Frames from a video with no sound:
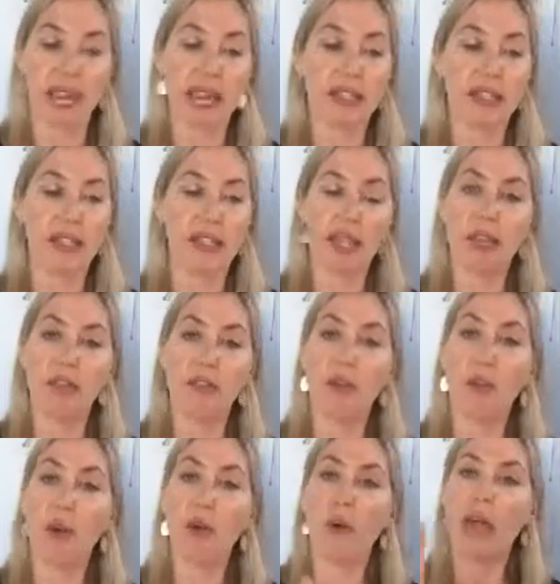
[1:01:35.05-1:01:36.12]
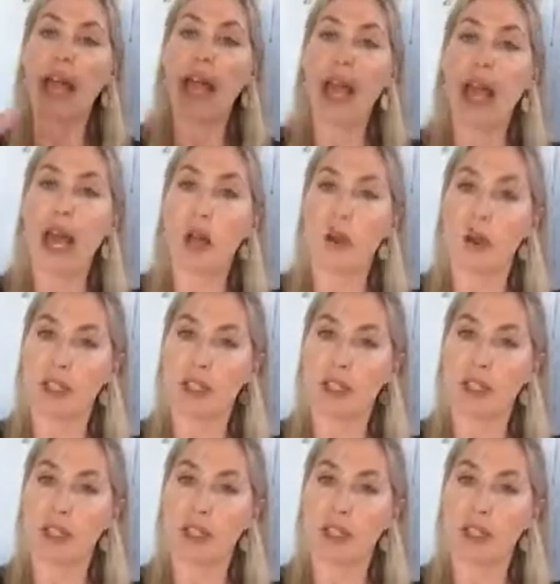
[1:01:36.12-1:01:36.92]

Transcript: Instead of growing out